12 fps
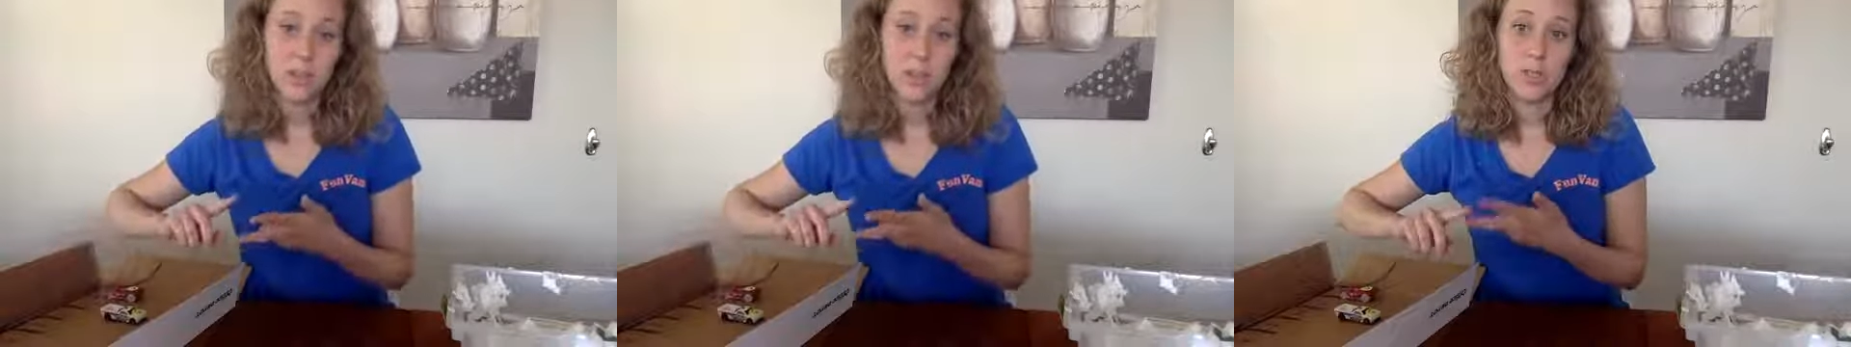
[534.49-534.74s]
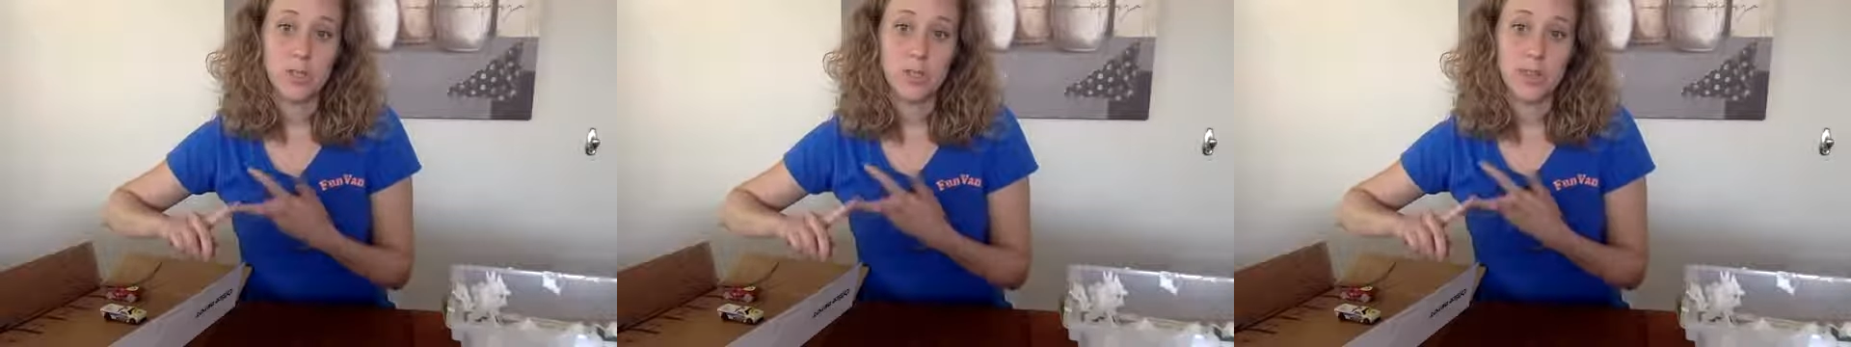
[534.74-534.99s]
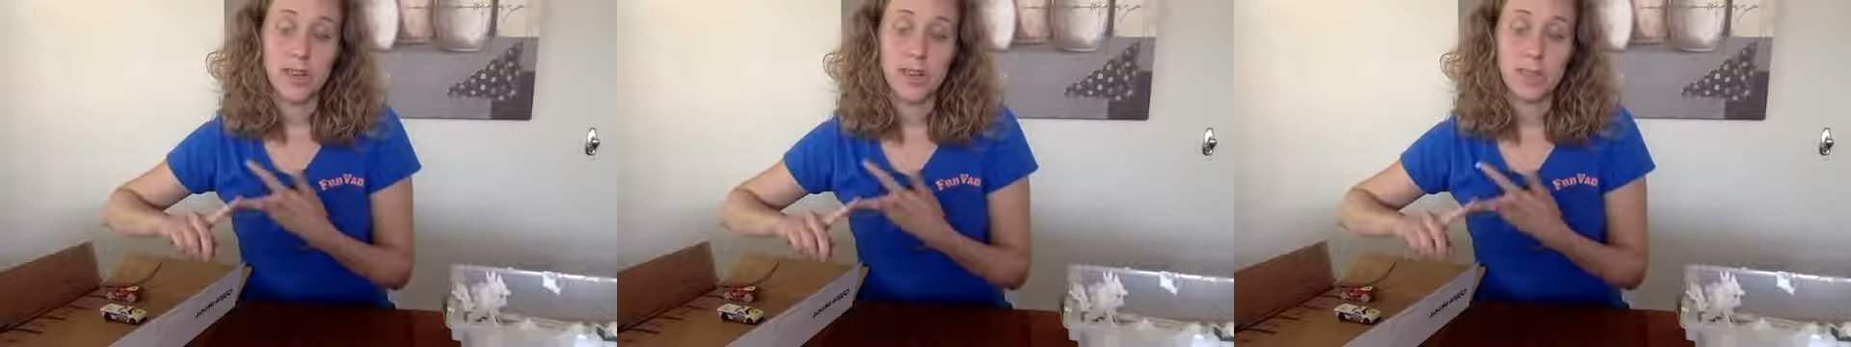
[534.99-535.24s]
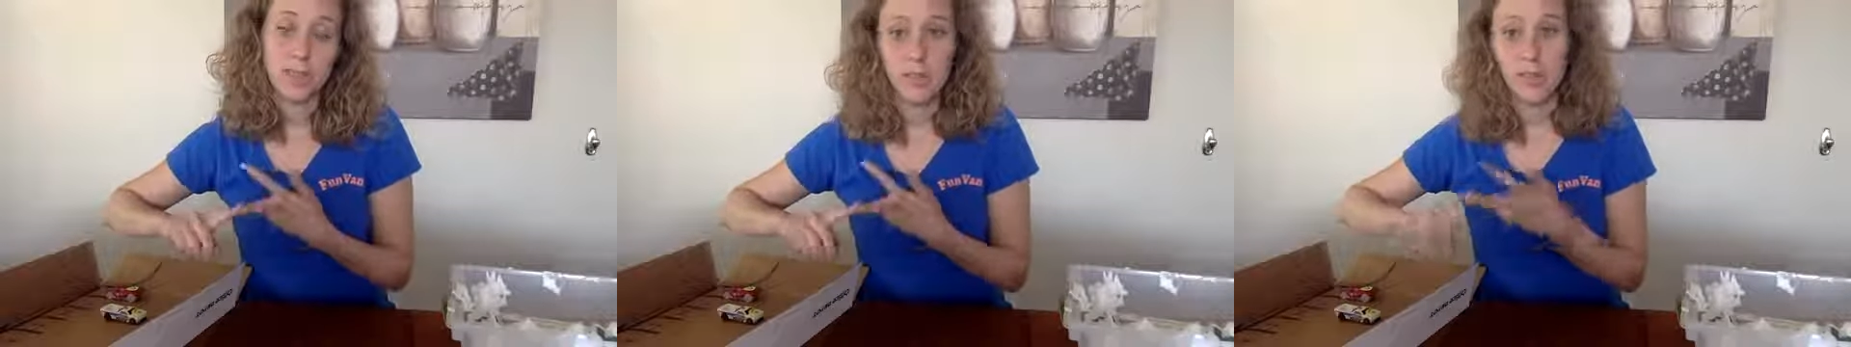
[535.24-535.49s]
You could do
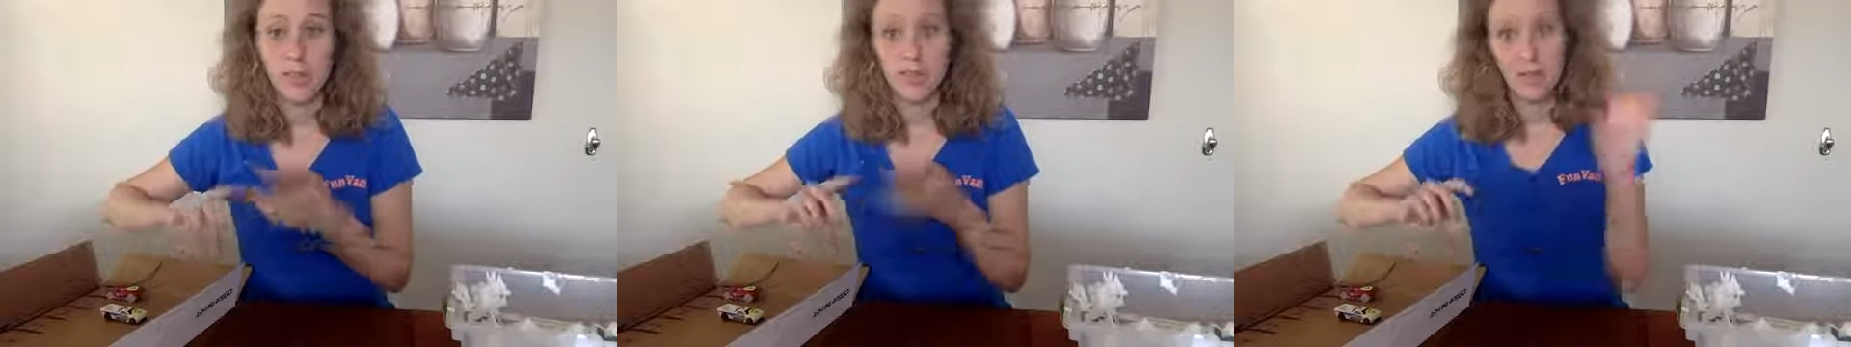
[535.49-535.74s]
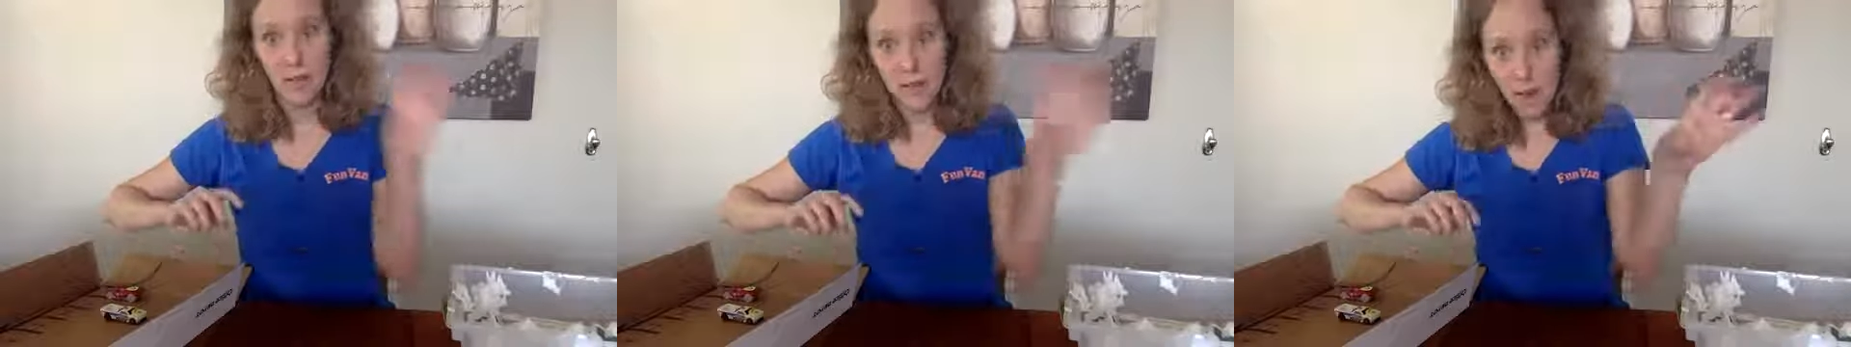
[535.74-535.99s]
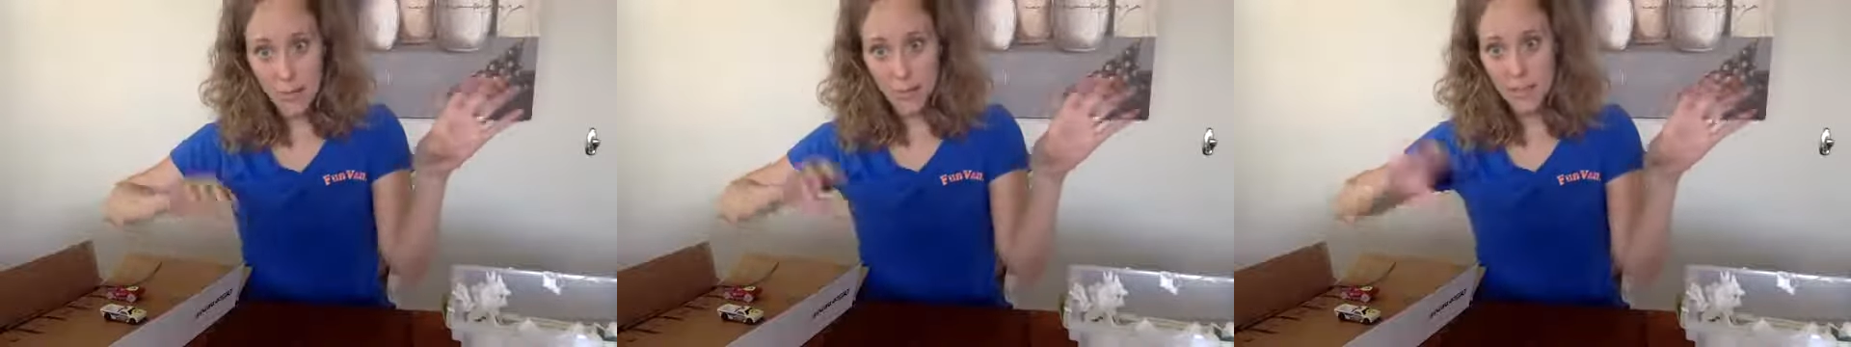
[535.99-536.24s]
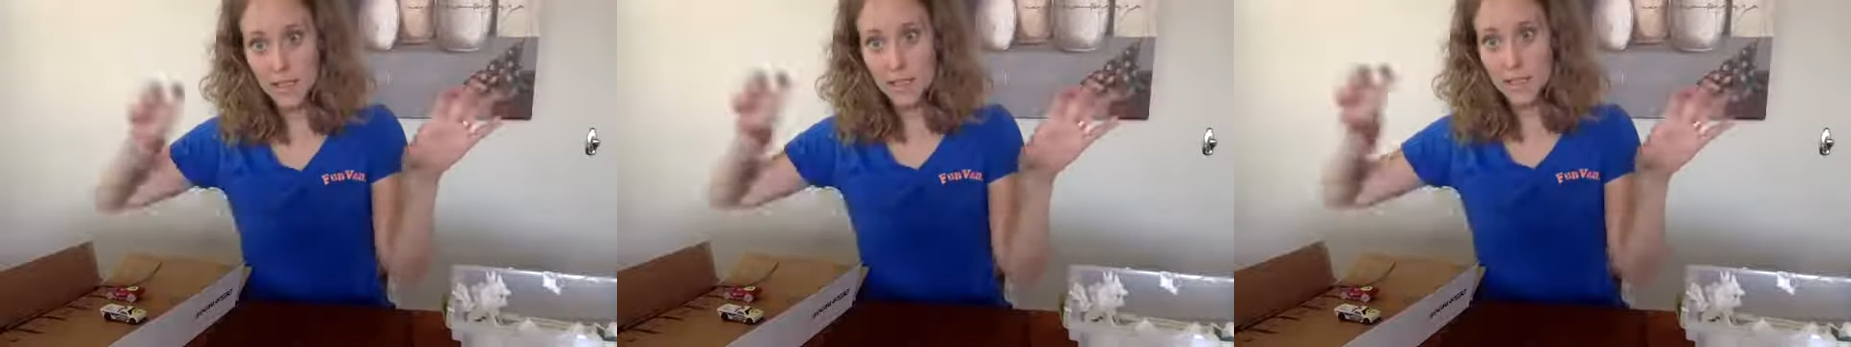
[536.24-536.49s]
it with a
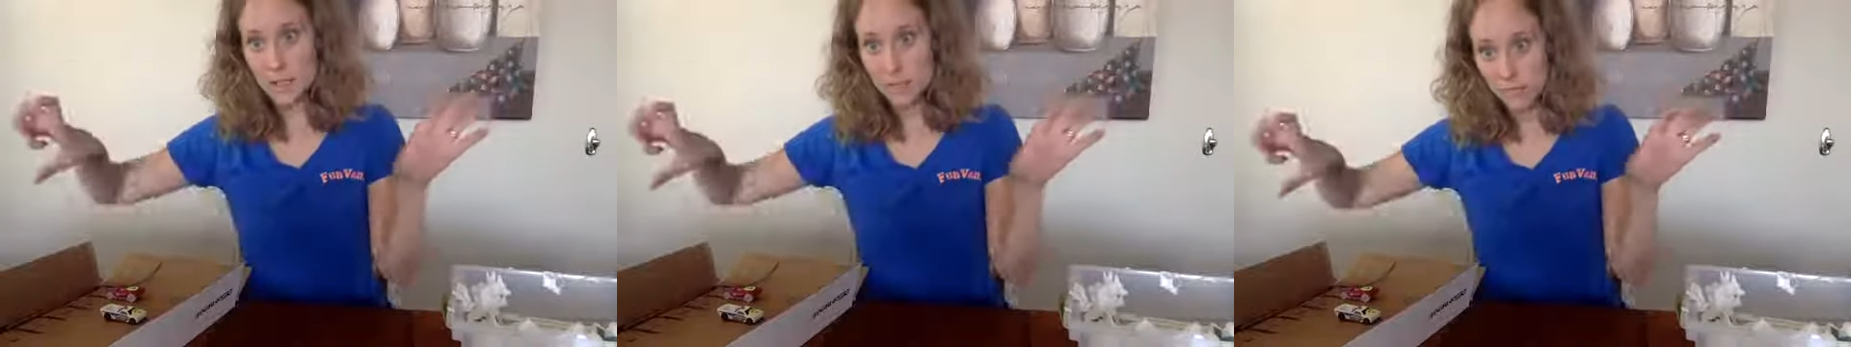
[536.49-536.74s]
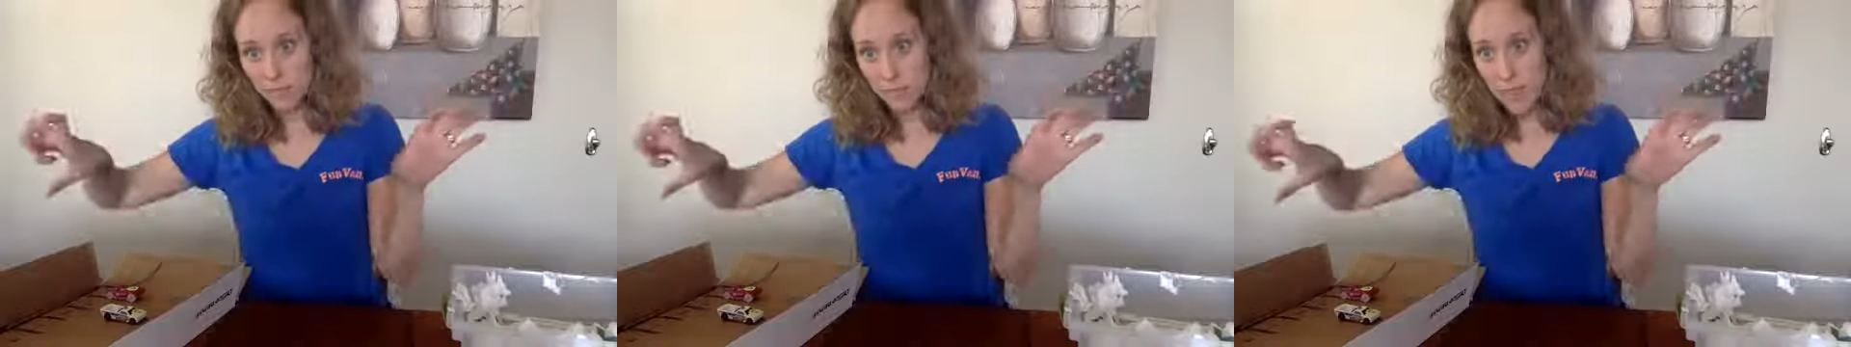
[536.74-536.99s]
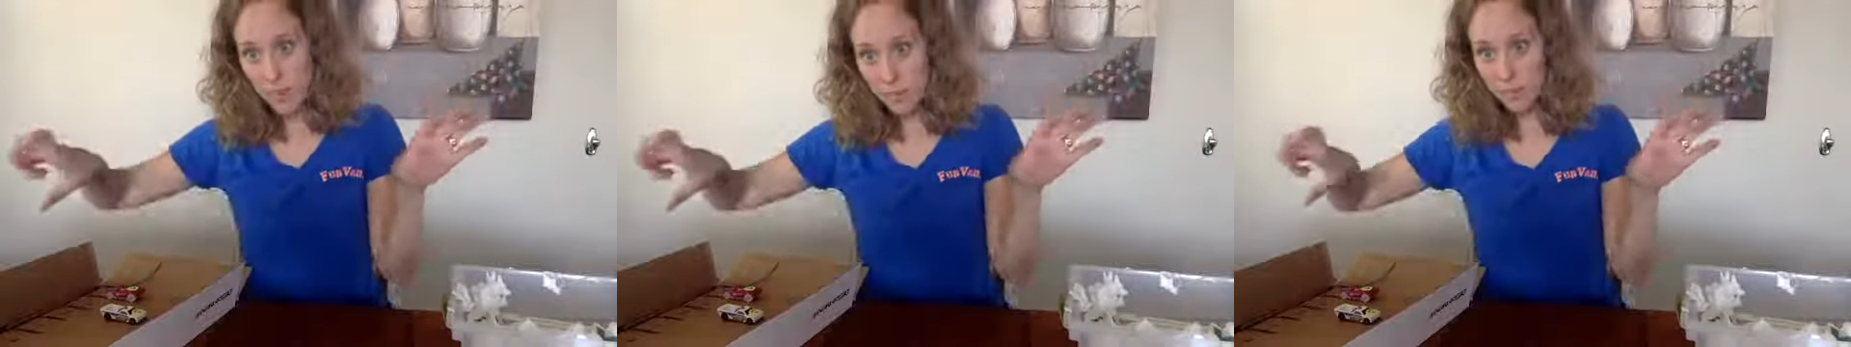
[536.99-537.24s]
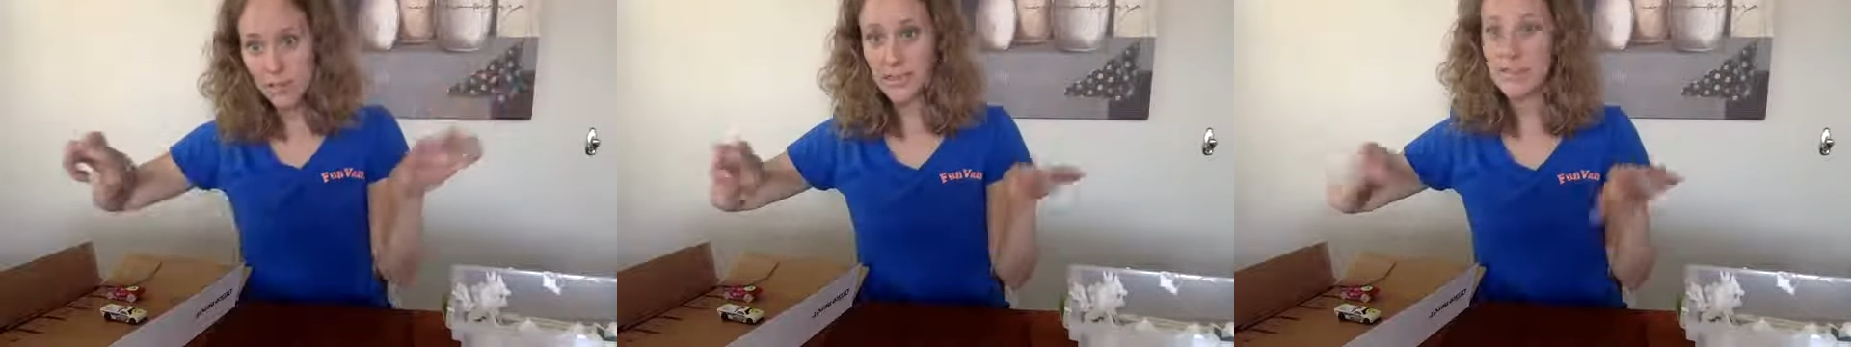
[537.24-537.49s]
capital E to a
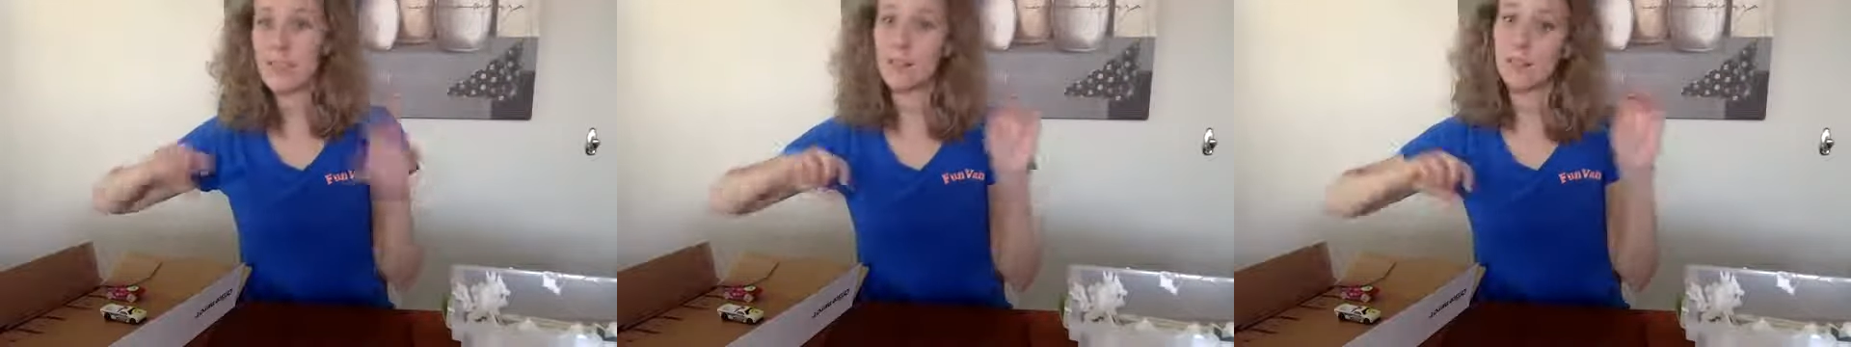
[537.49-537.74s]
capital E,